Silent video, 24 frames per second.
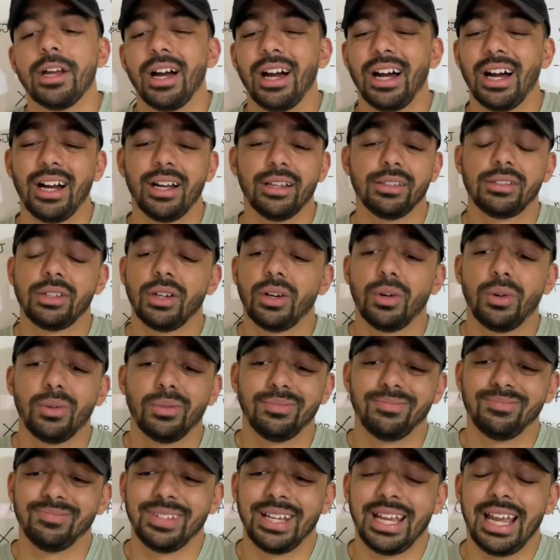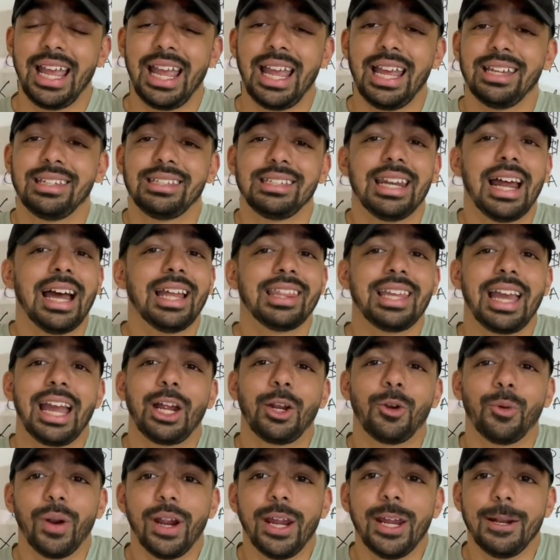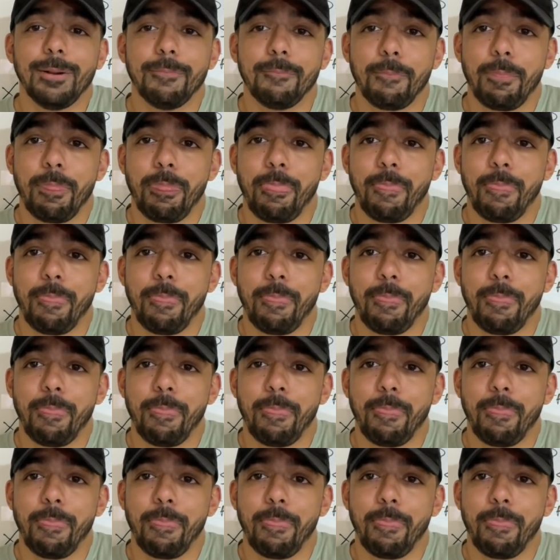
Uh, so it's not that great.